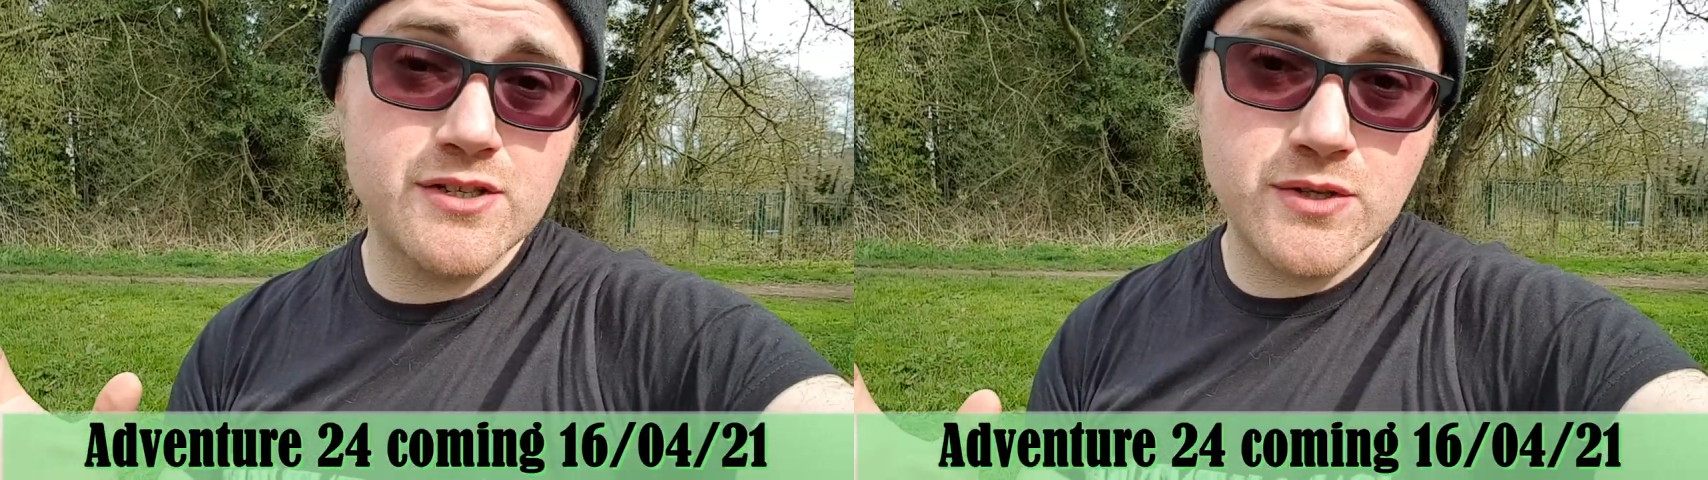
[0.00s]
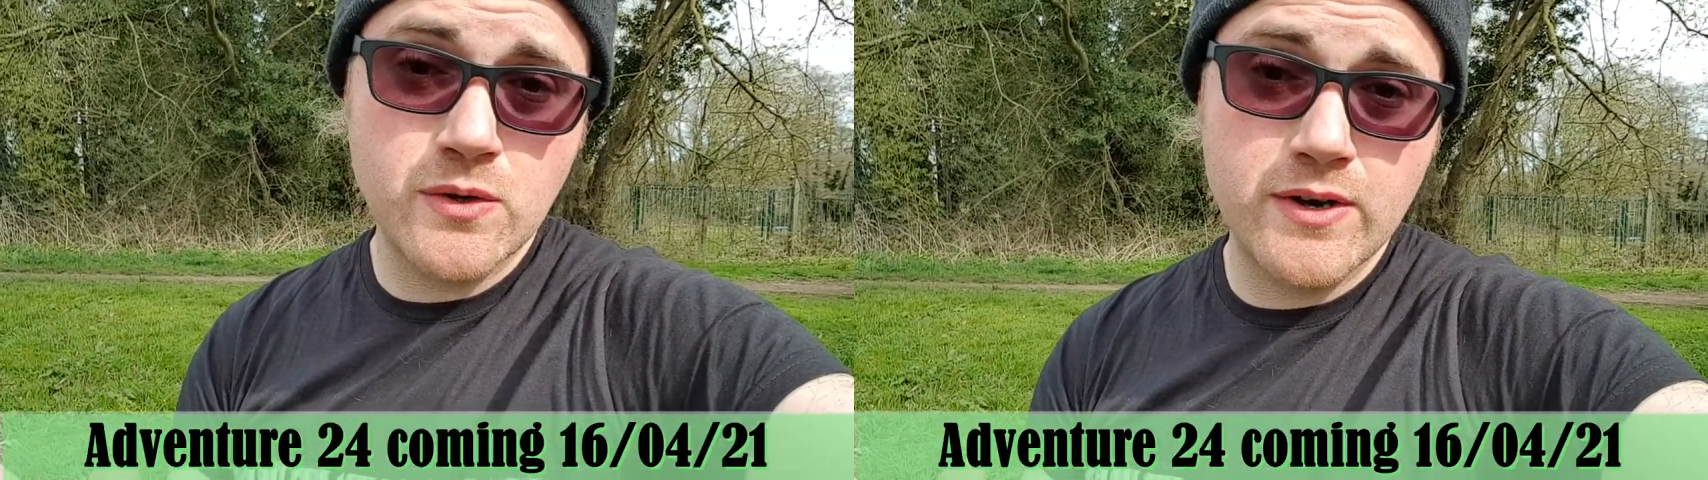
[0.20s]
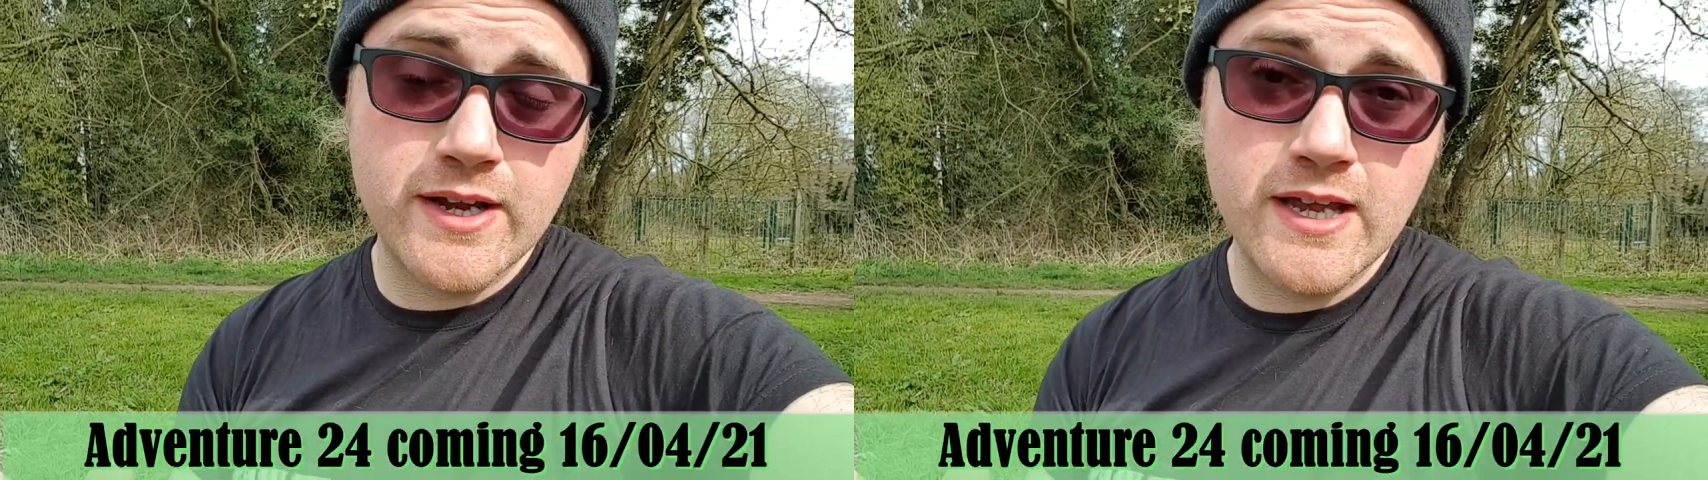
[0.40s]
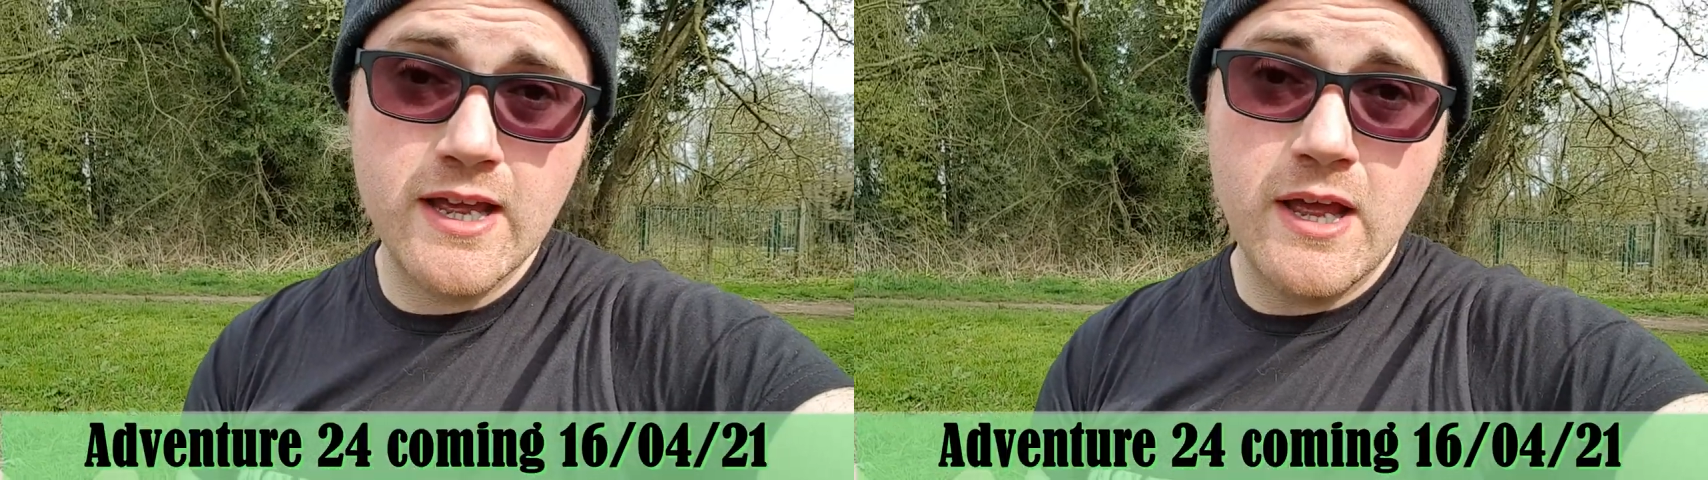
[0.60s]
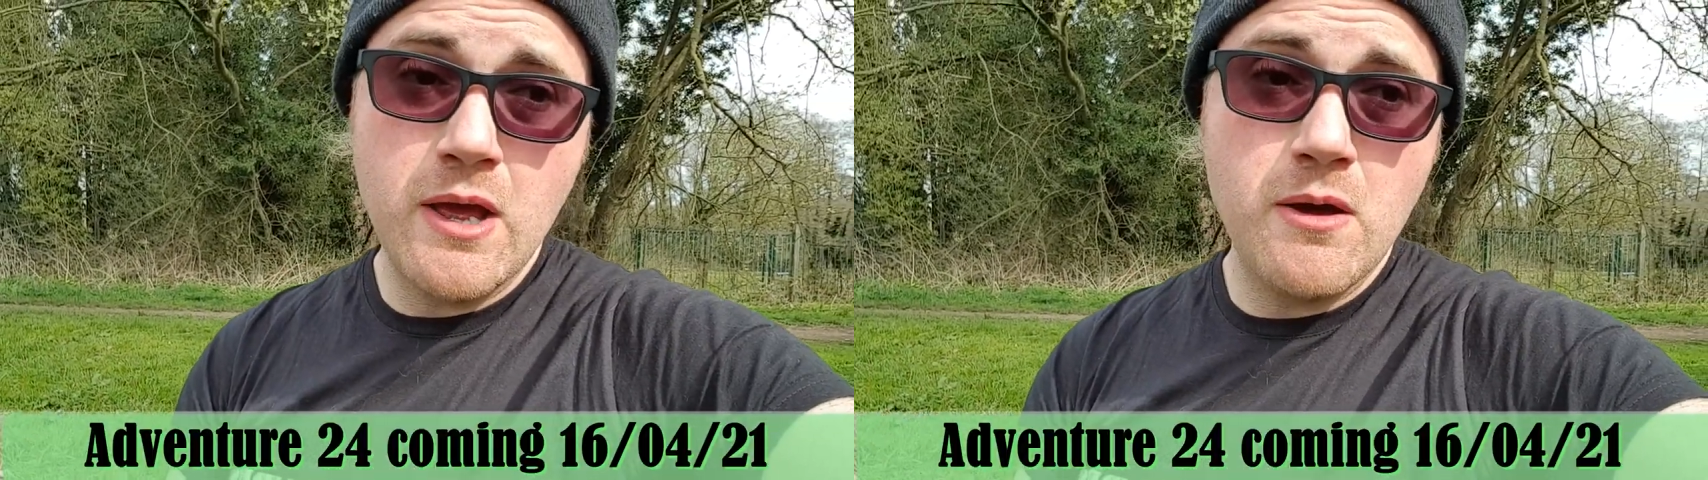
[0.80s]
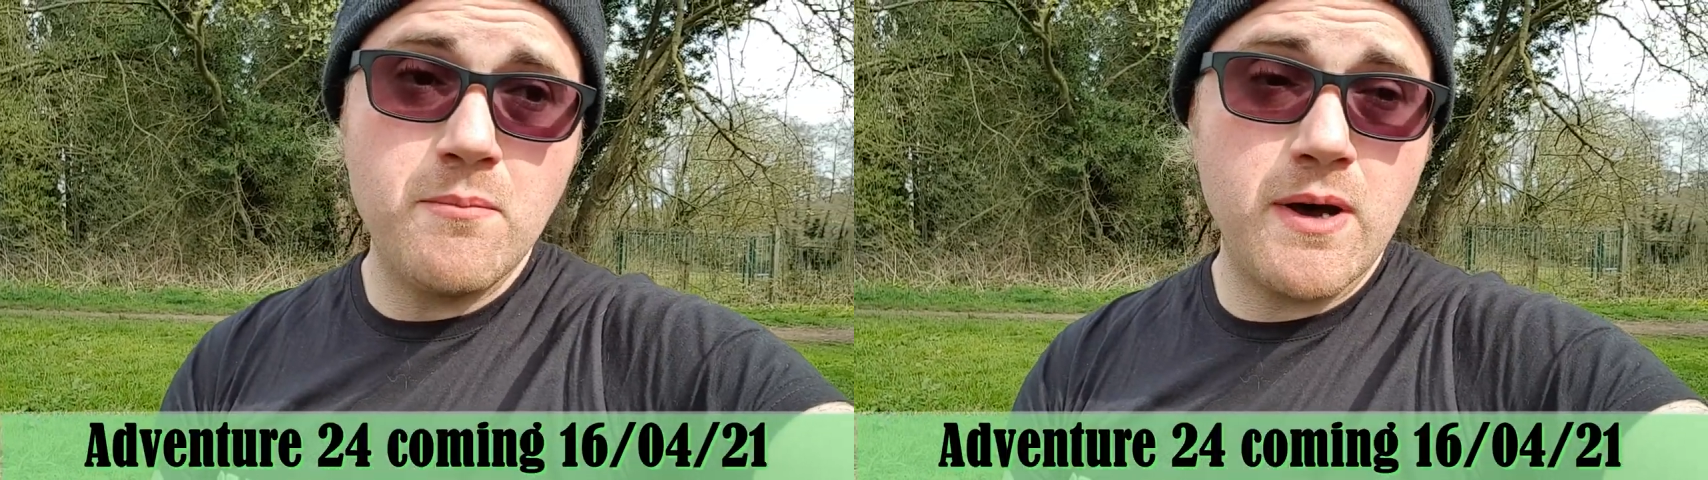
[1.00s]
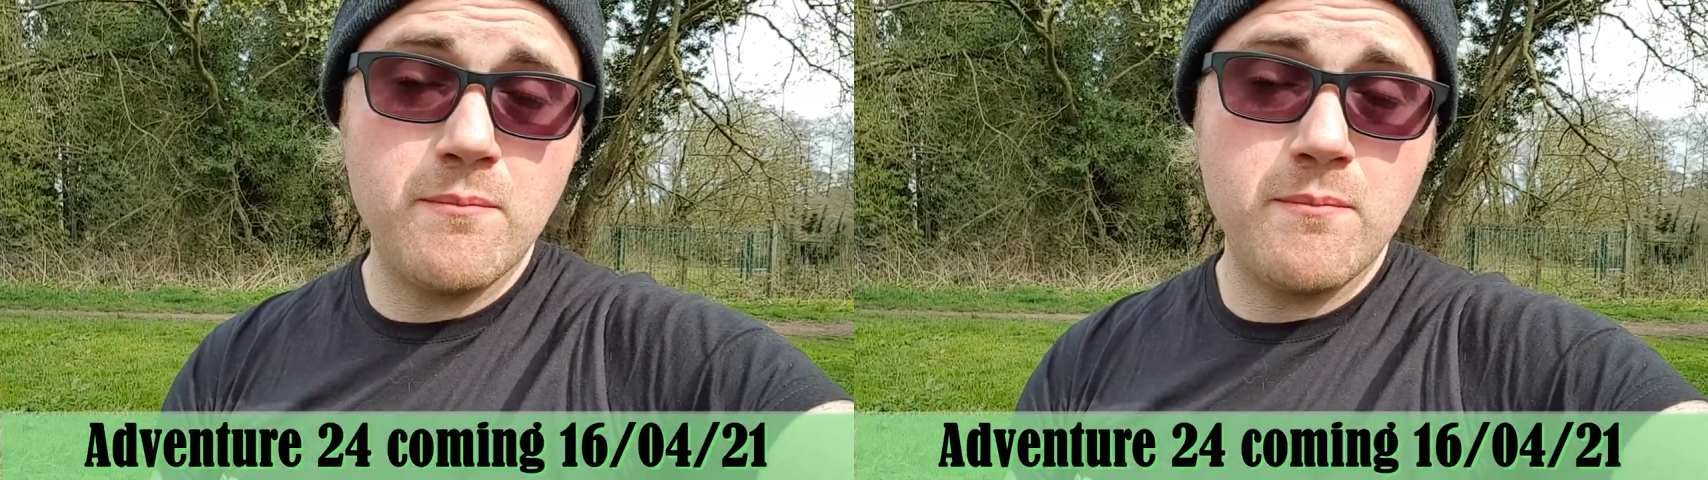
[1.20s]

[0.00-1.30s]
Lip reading: story, but I